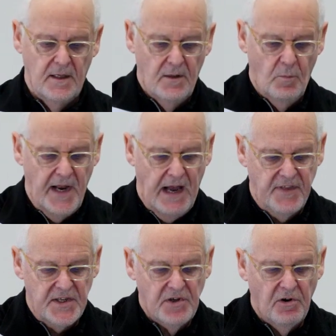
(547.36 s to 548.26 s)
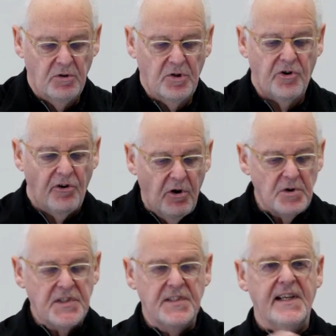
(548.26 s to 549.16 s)
We have this whole
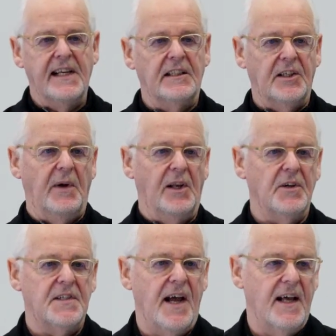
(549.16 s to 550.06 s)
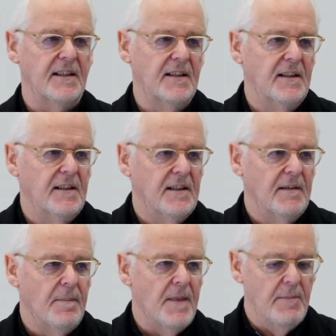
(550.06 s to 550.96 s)
gross deal that we looked at
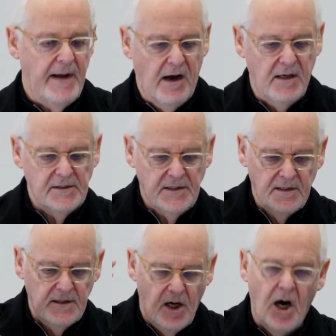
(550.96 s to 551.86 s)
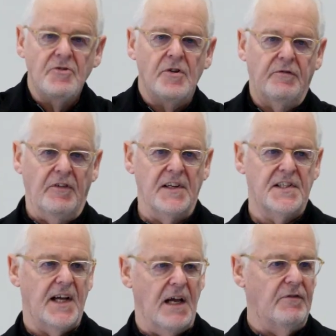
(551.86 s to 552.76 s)
about 100
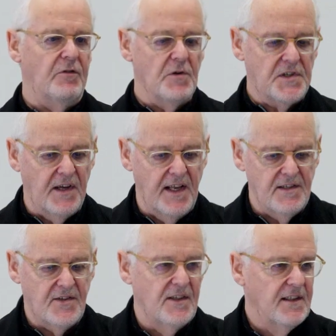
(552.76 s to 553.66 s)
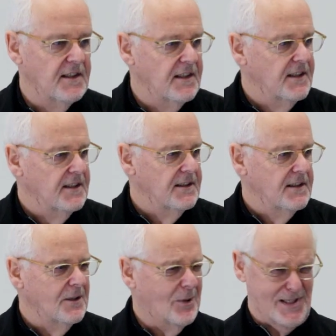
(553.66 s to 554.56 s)
Philistine foreskins.
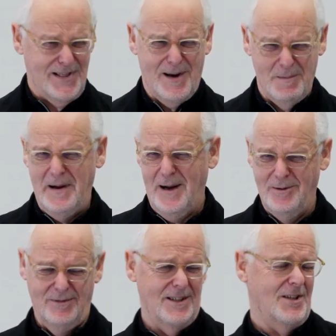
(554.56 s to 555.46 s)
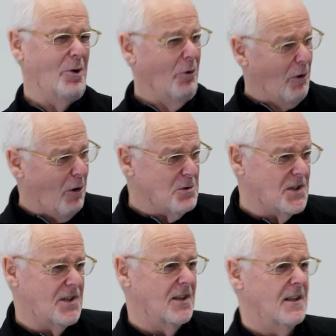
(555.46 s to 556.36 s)
What's that about? That's
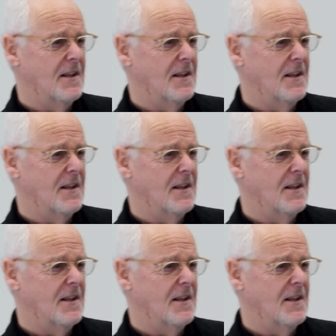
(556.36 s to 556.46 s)
gross.